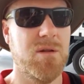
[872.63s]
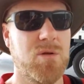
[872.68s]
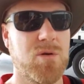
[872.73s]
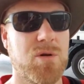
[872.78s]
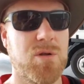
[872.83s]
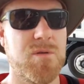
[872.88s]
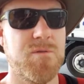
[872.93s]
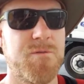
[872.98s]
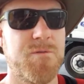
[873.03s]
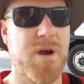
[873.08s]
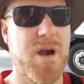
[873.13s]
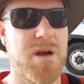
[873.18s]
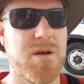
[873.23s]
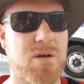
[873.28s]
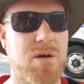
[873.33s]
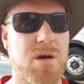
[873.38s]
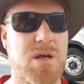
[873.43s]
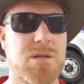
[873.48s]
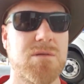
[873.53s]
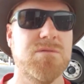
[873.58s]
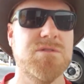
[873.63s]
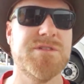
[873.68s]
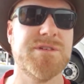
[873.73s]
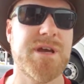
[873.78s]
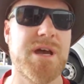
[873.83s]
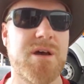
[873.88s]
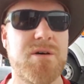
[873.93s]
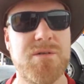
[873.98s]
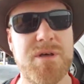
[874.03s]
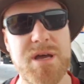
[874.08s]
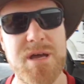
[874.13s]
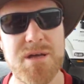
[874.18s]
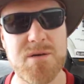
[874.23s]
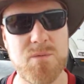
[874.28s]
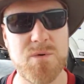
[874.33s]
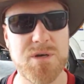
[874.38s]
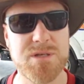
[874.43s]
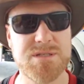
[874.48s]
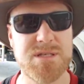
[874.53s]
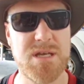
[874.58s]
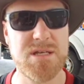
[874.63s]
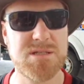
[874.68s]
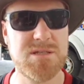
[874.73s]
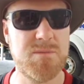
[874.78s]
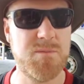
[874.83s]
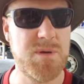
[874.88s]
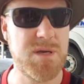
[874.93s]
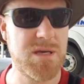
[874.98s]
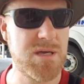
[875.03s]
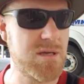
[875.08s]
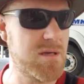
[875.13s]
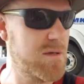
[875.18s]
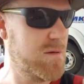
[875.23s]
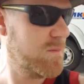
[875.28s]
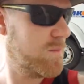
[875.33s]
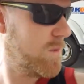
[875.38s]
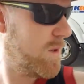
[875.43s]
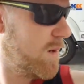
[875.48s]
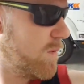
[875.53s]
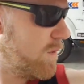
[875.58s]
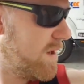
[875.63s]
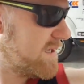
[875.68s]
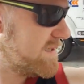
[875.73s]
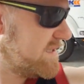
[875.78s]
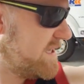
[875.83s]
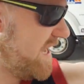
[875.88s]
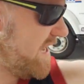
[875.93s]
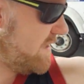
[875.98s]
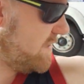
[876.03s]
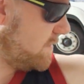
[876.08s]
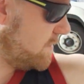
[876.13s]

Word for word: a look on the Fahrenheit little scale there. Works out to be what, 110?